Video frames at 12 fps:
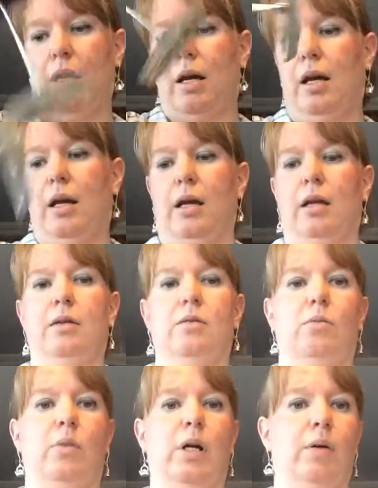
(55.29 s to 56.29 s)
and
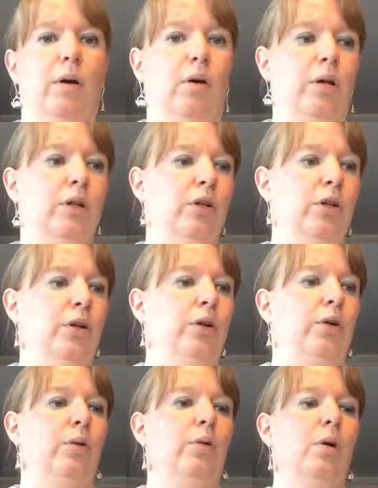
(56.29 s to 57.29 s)
we are going to
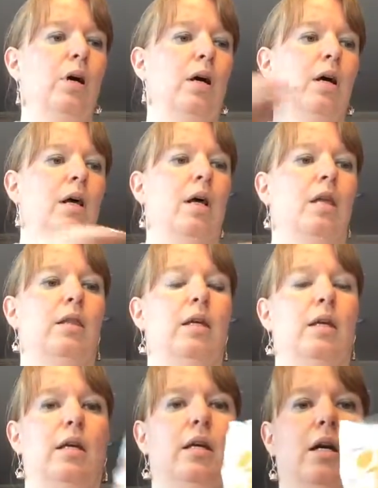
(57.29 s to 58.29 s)
do
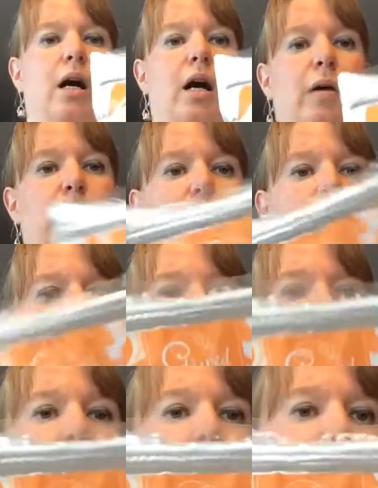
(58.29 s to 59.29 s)
the caramel
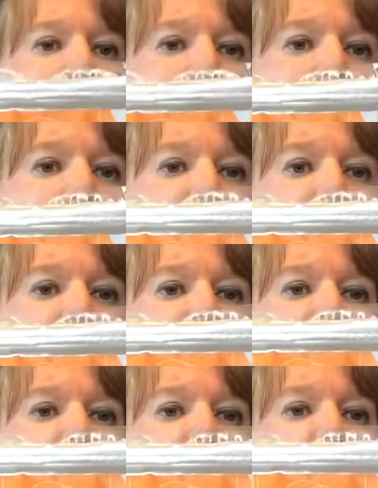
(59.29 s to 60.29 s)
rooibos
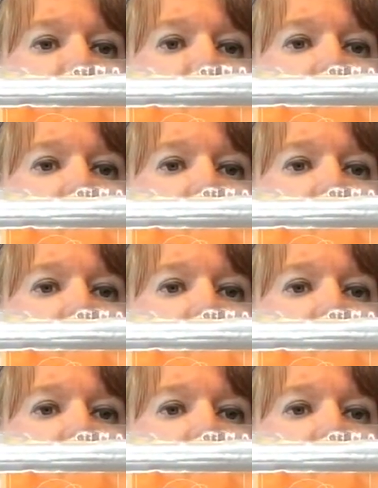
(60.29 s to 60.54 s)
latte.